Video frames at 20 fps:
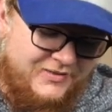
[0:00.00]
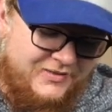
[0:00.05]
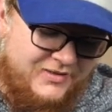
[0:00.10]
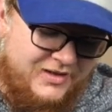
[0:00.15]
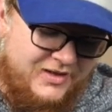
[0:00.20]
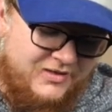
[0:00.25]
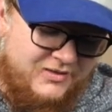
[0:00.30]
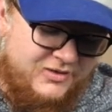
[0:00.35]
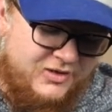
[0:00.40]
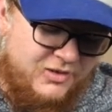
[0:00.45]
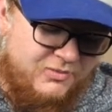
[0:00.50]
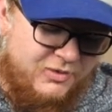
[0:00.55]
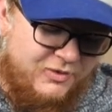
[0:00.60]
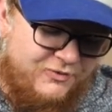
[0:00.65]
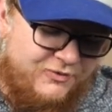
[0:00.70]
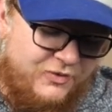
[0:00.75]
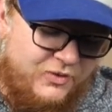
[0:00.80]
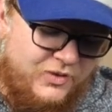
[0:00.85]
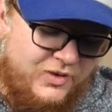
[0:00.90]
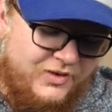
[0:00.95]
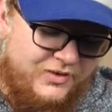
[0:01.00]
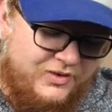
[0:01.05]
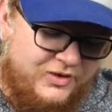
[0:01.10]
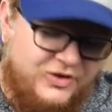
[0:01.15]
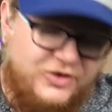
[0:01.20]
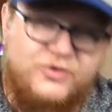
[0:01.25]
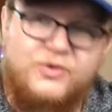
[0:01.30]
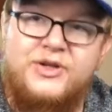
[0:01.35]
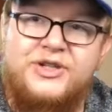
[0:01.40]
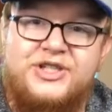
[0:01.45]
October 4th.
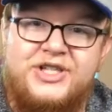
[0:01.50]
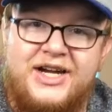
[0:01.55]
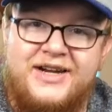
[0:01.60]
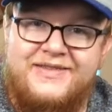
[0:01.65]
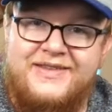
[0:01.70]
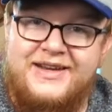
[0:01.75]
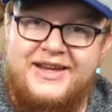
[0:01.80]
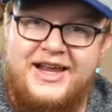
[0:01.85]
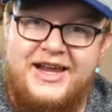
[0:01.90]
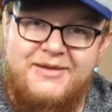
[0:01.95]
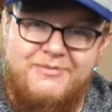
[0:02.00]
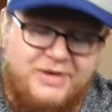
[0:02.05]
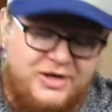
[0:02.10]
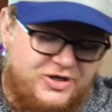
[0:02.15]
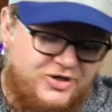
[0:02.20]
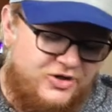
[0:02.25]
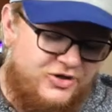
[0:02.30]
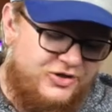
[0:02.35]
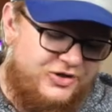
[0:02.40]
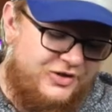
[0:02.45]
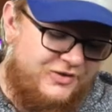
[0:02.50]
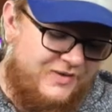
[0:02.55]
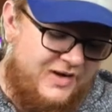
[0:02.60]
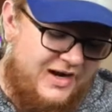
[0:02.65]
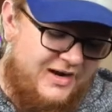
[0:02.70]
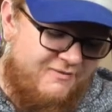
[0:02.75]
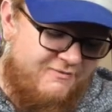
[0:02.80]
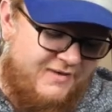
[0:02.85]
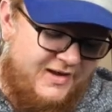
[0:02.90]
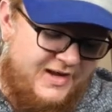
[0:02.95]
You just want to check the date, make sure it's the
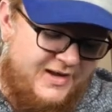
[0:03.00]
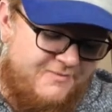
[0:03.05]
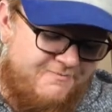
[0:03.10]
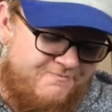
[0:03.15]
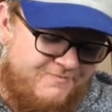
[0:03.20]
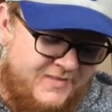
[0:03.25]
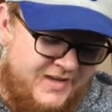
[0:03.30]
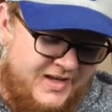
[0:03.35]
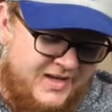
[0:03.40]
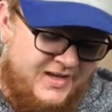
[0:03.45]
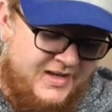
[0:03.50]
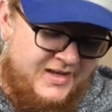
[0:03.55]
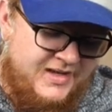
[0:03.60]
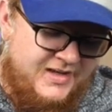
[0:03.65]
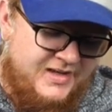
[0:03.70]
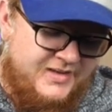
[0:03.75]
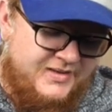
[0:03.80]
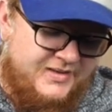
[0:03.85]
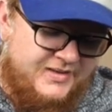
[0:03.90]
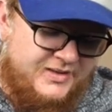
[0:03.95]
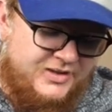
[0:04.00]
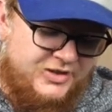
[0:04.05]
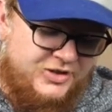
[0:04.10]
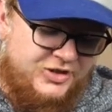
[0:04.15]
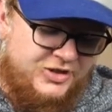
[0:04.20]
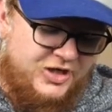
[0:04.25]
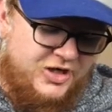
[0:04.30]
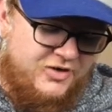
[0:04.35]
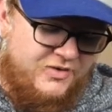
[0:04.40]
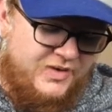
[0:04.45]
right event. This is
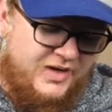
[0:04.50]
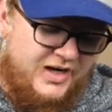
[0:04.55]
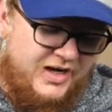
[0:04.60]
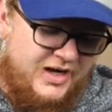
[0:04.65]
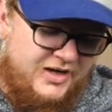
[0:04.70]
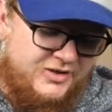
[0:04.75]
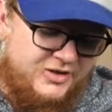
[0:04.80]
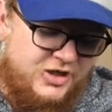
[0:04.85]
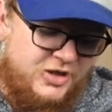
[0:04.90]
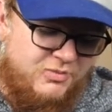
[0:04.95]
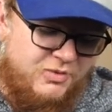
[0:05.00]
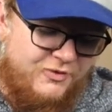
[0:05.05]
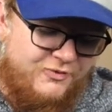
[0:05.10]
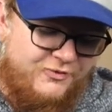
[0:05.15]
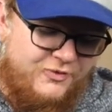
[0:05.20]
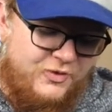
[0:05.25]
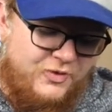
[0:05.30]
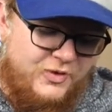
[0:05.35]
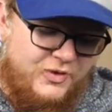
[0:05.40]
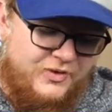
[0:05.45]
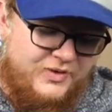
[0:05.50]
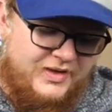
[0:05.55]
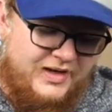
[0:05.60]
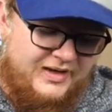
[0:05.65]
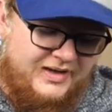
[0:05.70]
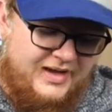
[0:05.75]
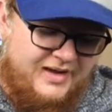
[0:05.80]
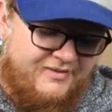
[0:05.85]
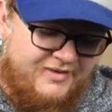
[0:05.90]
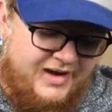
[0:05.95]
showing October 4th at
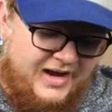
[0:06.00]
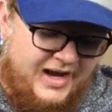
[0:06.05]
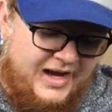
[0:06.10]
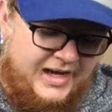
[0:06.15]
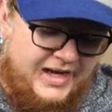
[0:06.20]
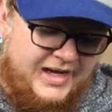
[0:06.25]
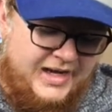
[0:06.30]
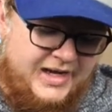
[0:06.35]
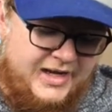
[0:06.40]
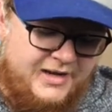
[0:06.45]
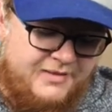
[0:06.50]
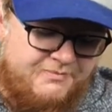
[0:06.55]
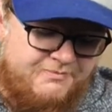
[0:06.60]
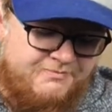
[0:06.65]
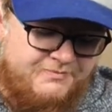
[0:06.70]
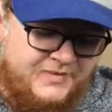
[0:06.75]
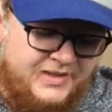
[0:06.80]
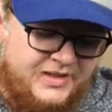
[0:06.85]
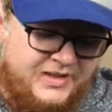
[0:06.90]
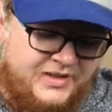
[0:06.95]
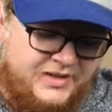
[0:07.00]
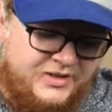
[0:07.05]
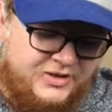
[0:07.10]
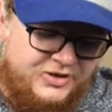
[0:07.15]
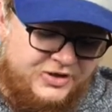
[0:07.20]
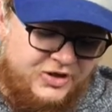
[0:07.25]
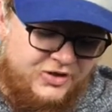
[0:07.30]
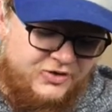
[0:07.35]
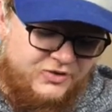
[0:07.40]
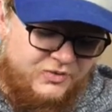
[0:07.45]
11 a.m.
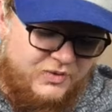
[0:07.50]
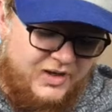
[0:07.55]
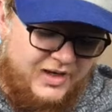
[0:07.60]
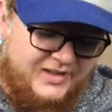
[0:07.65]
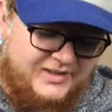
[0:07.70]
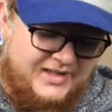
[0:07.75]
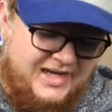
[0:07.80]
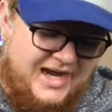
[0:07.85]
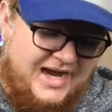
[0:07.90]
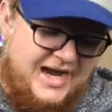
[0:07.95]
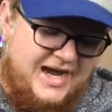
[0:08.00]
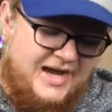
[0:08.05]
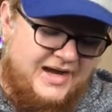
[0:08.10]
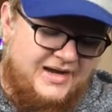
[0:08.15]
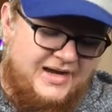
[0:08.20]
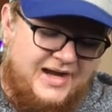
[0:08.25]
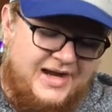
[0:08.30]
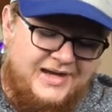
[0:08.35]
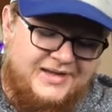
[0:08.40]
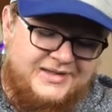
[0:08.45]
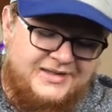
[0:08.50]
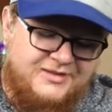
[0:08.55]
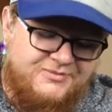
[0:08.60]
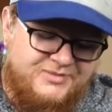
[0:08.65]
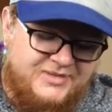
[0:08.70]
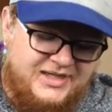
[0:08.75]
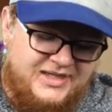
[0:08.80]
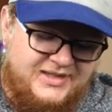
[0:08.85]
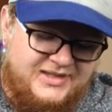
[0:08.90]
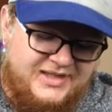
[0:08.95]
Shows where it's at, has
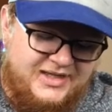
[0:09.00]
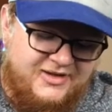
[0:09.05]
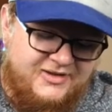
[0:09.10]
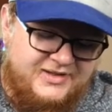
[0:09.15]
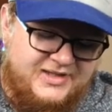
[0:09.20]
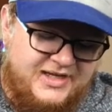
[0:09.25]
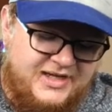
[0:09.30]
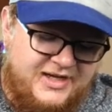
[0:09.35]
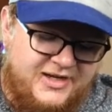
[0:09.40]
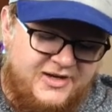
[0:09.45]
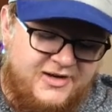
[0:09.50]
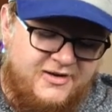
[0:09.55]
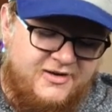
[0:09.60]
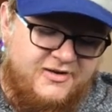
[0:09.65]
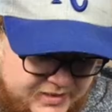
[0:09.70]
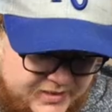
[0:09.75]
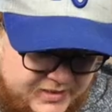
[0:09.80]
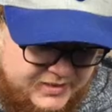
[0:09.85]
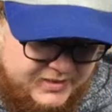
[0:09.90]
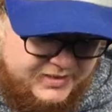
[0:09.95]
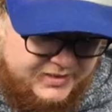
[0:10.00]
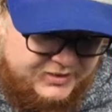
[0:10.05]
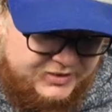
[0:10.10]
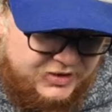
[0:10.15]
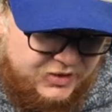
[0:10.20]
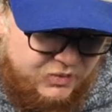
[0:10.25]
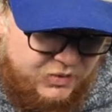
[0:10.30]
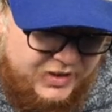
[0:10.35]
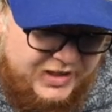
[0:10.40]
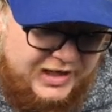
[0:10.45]
some details here. And
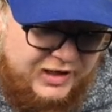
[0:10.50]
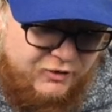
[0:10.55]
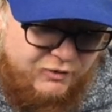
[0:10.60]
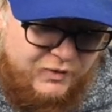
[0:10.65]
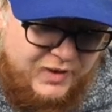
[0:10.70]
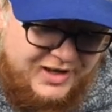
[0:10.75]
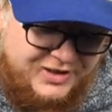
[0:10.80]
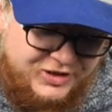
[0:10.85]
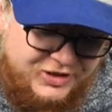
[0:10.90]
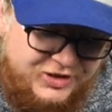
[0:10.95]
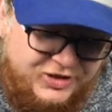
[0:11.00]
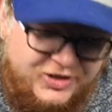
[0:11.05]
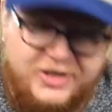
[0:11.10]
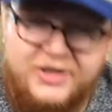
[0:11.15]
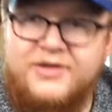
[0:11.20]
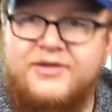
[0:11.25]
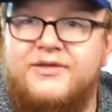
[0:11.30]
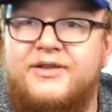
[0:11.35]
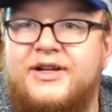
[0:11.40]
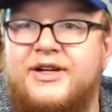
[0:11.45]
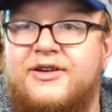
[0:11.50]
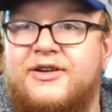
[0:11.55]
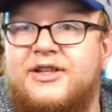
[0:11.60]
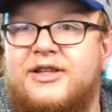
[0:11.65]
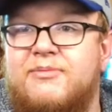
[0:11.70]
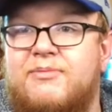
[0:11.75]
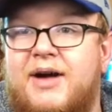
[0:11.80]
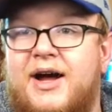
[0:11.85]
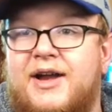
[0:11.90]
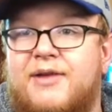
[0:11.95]
so we'll hit register here at
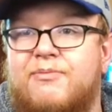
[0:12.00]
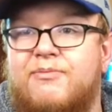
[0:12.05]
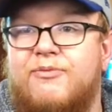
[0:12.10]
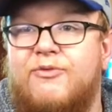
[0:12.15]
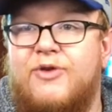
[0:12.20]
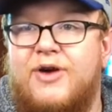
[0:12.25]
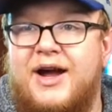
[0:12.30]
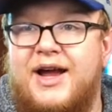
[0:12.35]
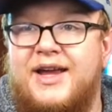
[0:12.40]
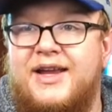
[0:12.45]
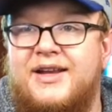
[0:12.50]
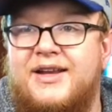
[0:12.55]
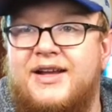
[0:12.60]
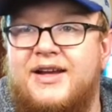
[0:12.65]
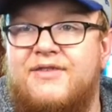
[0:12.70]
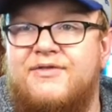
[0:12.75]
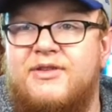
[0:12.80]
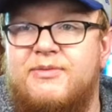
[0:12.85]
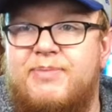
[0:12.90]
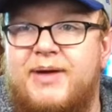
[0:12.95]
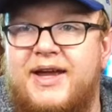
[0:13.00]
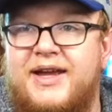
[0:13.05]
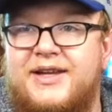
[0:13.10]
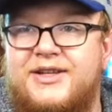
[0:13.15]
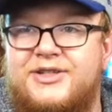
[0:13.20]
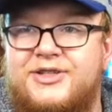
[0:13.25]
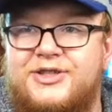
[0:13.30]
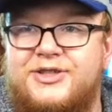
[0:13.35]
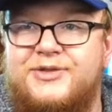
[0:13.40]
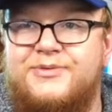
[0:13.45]
the bottom right of the
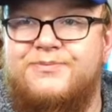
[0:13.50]
page.